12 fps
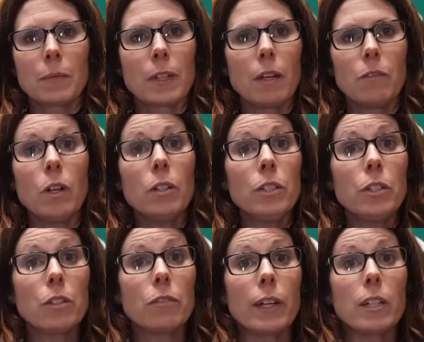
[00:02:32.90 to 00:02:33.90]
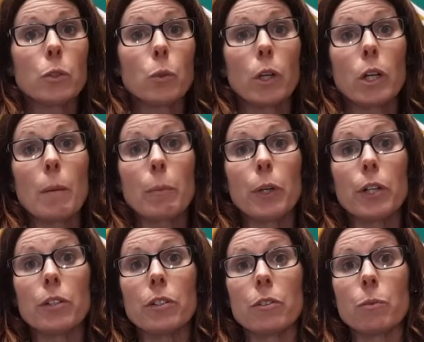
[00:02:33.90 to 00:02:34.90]
Volunteers are vital to our
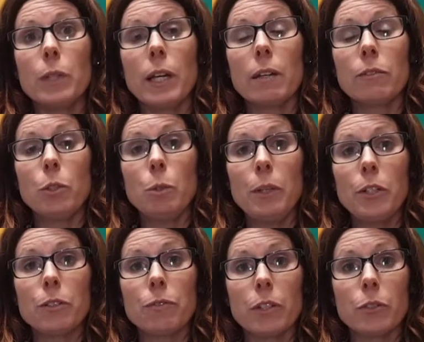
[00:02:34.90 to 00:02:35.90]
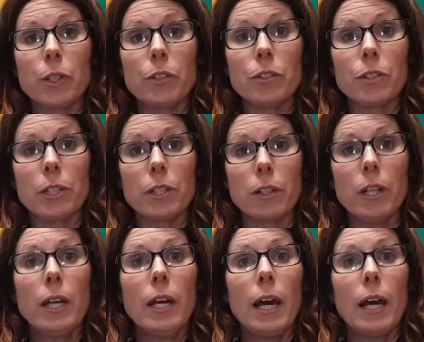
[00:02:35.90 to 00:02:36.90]
operations. We have 2 major fundraisers here
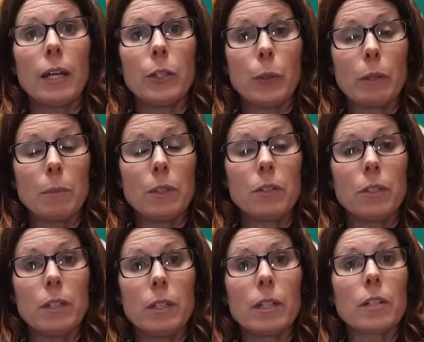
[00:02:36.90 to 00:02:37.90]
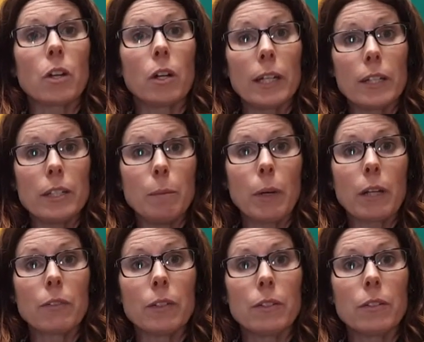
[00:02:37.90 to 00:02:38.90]
at UNBC, and that's our Legacy
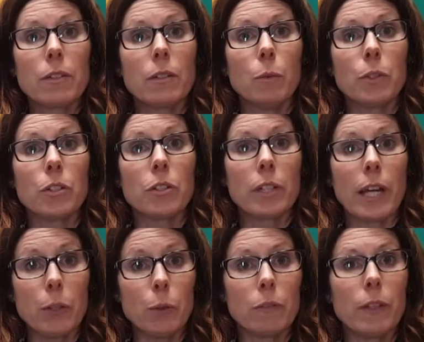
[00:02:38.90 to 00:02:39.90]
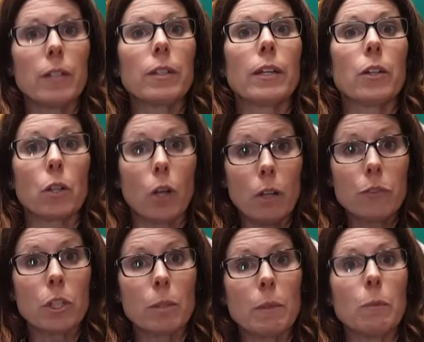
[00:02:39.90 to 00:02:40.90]
Breakfast, which is an annual event, and our golf
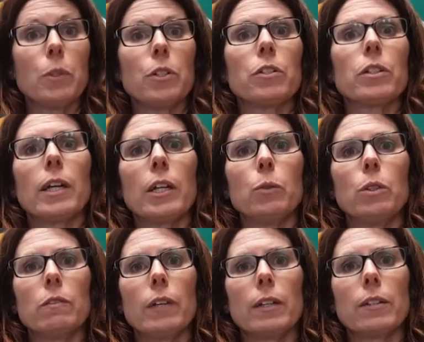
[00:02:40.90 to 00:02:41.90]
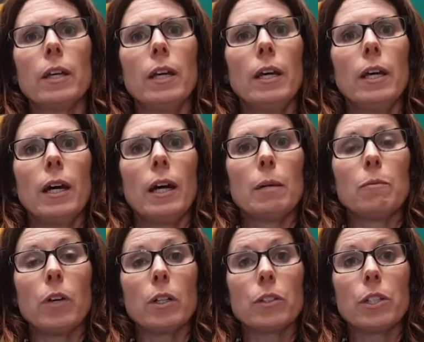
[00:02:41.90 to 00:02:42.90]
tournament, which is an annual event.
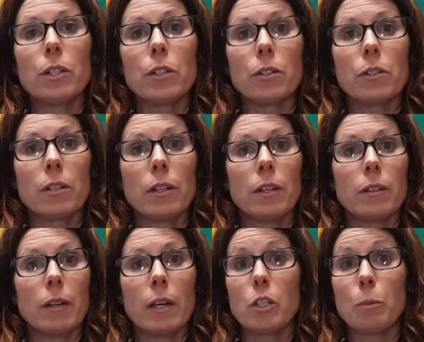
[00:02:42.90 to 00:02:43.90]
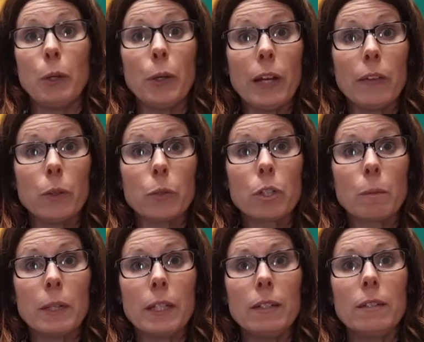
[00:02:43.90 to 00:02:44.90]
Volunteers spearhead those
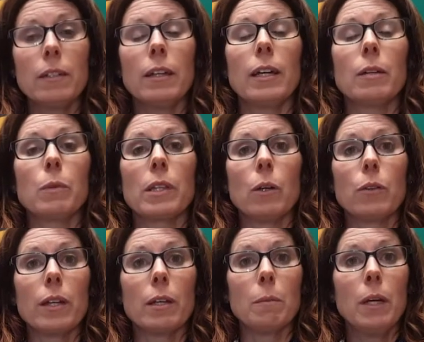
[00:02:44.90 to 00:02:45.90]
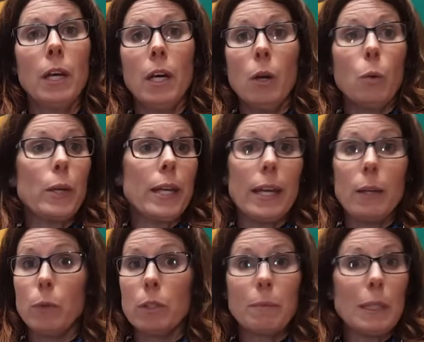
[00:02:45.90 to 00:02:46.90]
committees, and without them, we
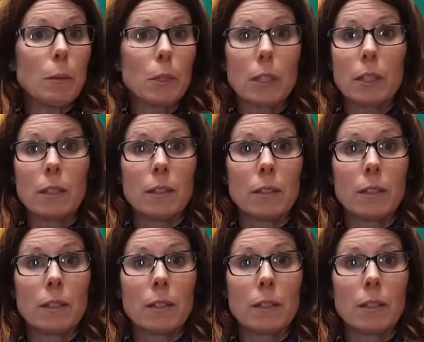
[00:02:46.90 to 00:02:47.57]
wouldn't be able to